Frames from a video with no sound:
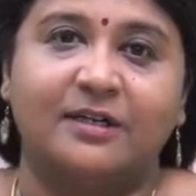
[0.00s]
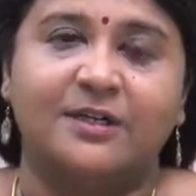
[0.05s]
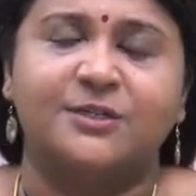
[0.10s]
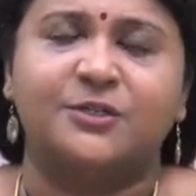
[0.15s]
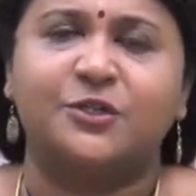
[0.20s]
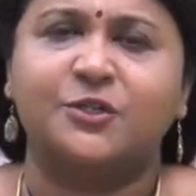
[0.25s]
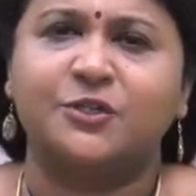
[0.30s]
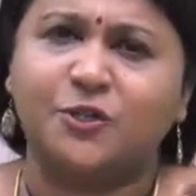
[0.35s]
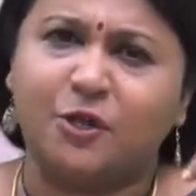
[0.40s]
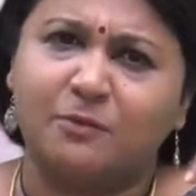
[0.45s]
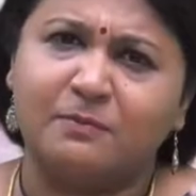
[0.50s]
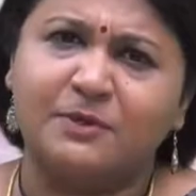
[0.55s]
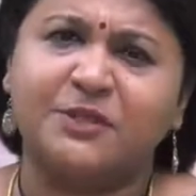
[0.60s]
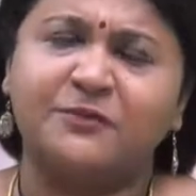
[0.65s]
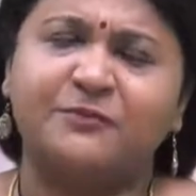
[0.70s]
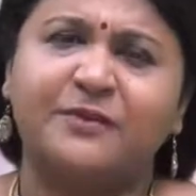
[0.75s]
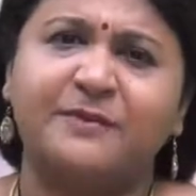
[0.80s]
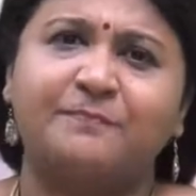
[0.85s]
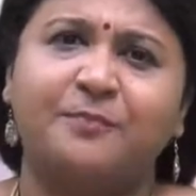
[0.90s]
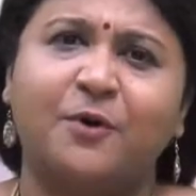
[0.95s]
So much
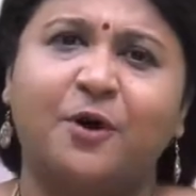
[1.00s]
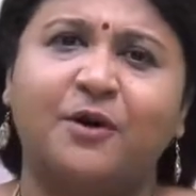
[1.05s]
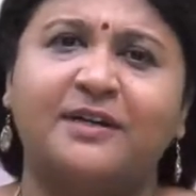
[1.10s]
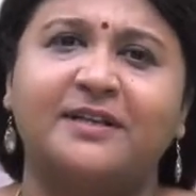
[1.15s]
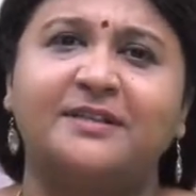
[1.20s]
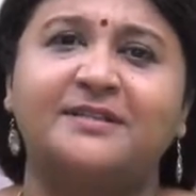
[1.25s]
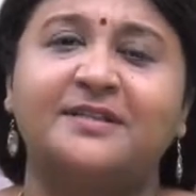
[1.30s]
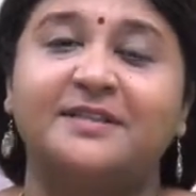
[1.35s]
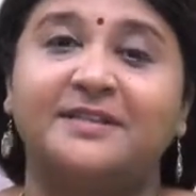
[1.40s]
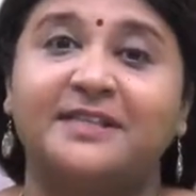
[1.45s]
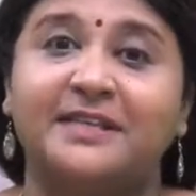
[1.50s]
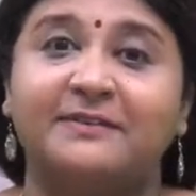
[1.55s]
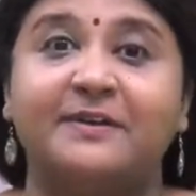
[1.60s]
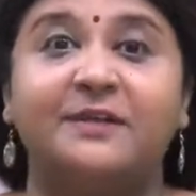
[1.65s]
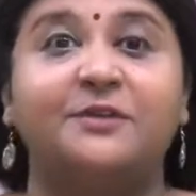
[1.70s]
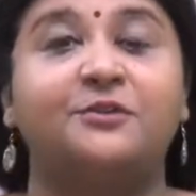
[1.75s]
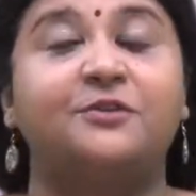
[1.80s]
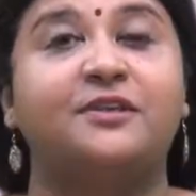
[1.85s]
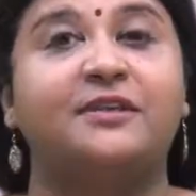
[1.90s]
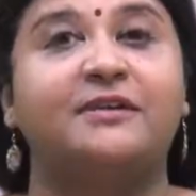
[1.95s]
of importance is
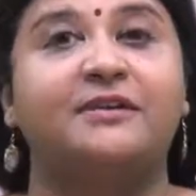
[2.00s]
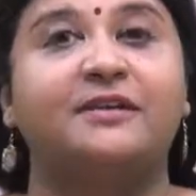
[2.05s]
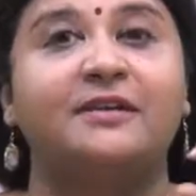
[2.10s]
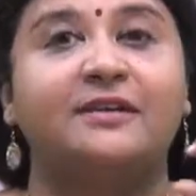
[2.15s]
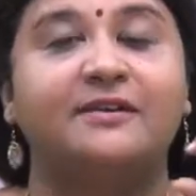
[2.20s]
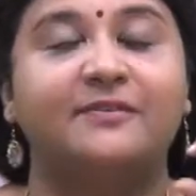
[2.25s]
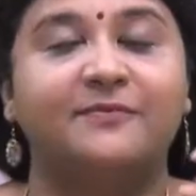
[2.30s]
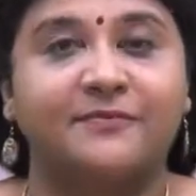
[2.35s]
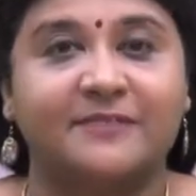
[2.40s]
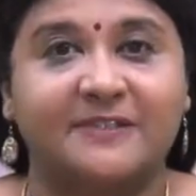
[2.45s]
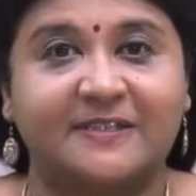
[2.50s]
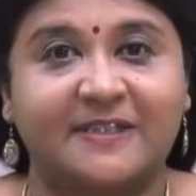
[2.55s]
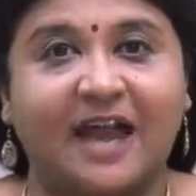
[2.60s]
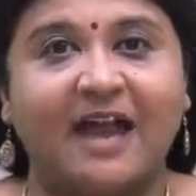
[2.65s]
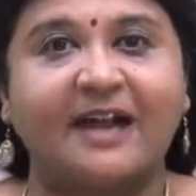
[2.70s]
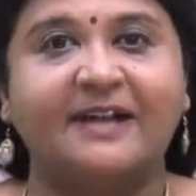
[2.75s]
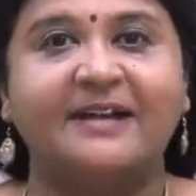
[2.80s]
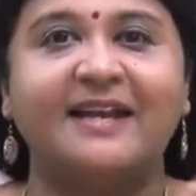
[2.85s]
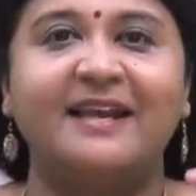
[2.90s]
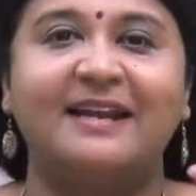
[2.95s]
given to the
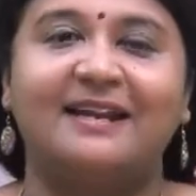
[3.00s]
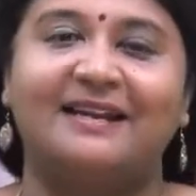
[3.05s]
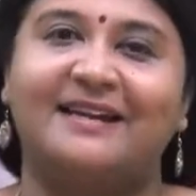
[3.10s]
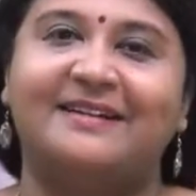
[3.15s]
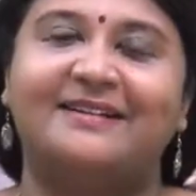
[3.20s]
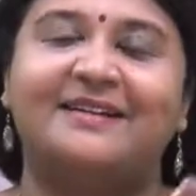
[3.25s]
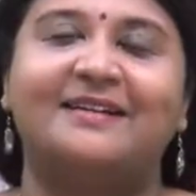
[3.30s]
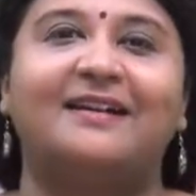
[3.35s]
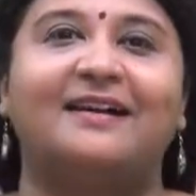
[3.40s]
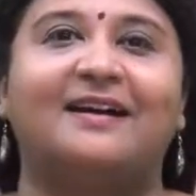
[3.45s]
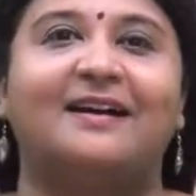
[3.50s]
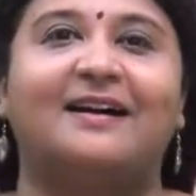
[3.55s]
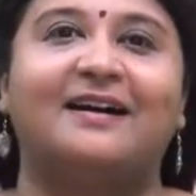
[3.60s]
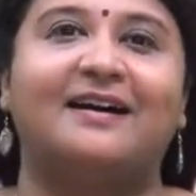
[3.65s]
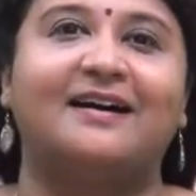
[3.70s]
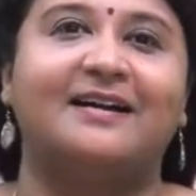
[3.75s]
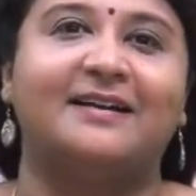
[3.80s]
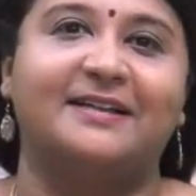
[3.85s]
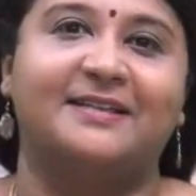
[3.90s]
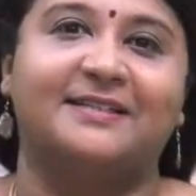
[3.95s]
starting letter
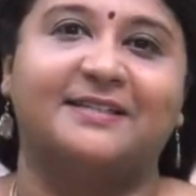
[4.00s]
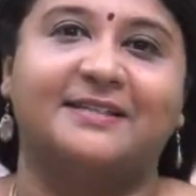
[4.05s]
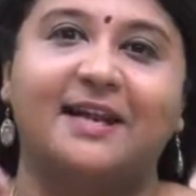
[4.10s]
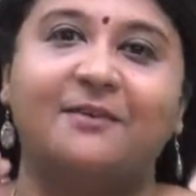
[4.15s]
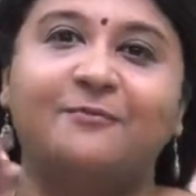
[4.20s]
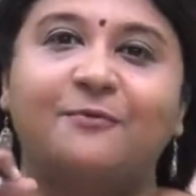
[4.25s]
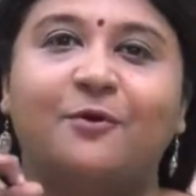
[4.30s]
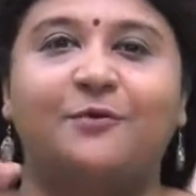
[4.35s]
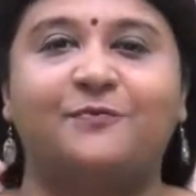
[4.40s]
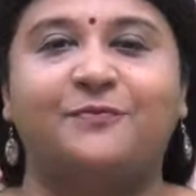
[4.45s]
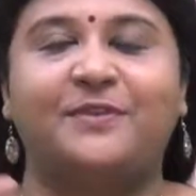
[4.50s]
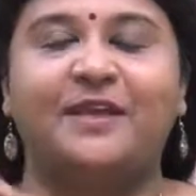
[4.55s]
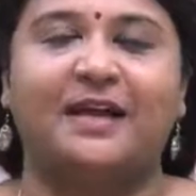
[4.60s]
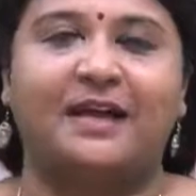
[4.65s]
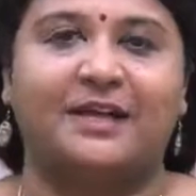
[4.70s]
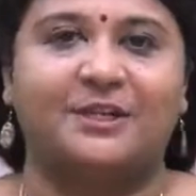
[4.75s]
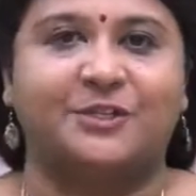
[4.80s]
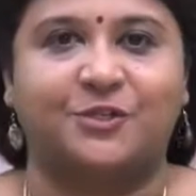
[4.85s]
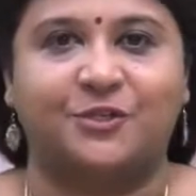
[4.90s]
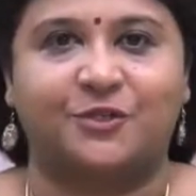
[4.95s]
A itself of the
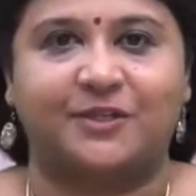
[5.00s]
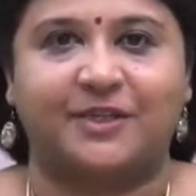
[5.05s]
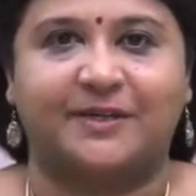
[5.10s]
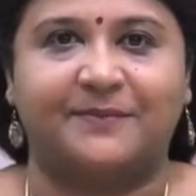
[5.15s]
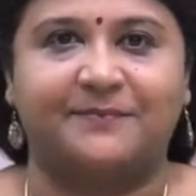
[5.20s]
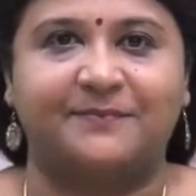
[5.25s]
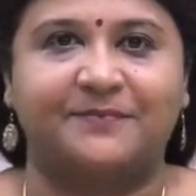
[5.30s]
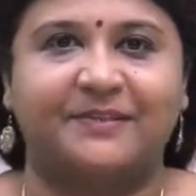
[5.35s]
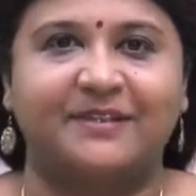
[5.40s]
Achyutha.